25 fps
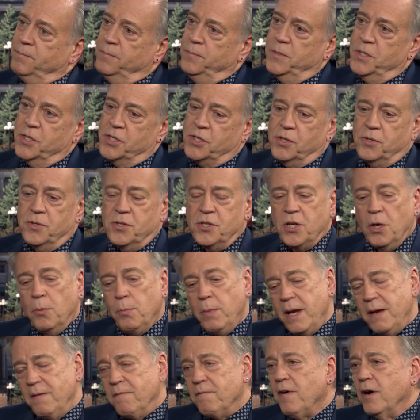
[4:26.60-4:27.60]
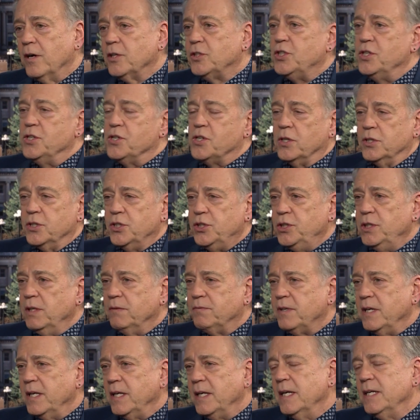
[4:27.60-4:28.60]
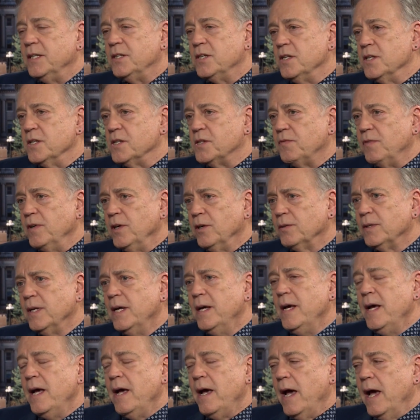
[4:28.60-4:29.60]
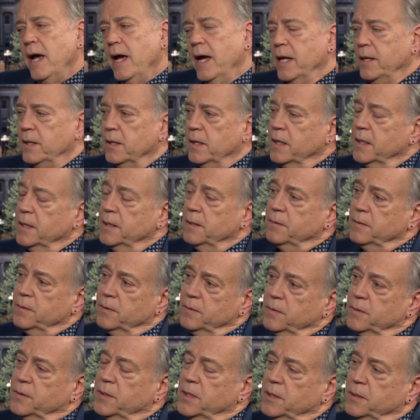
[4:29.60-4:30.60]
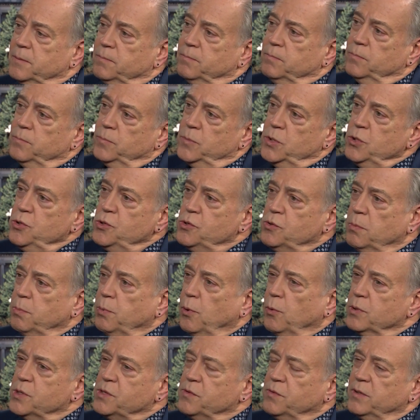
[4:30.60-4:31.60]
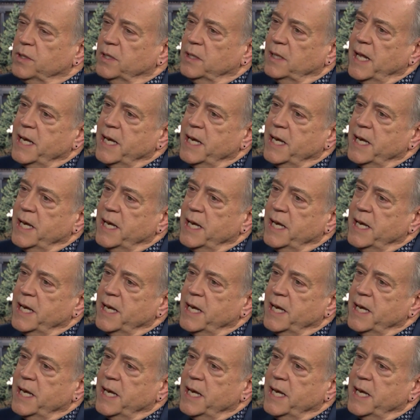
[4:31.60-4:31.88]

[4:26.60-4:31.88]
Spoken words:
just so many functions are shifting into this field. And the news reports for the